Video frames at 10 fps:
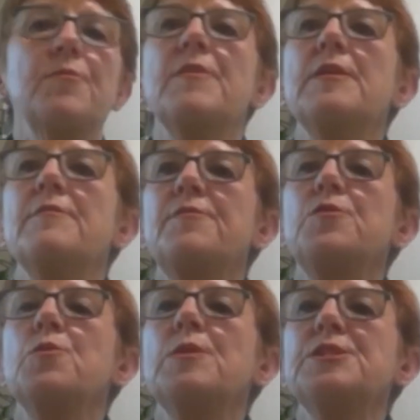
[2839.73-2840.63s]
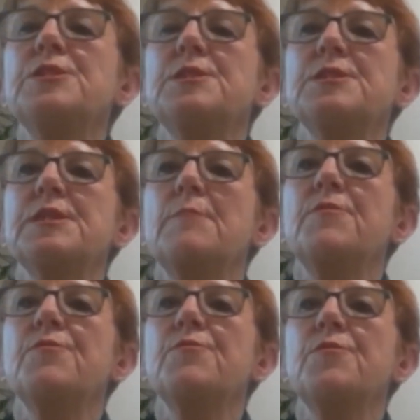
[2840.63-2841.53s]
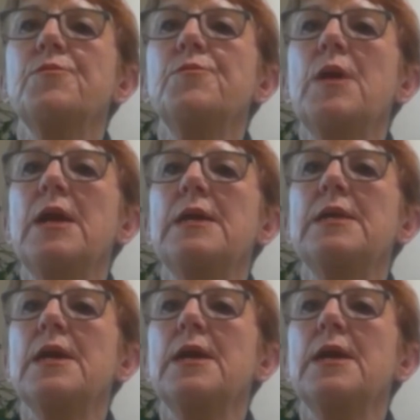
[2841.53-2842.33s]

We've had a few questions come through, and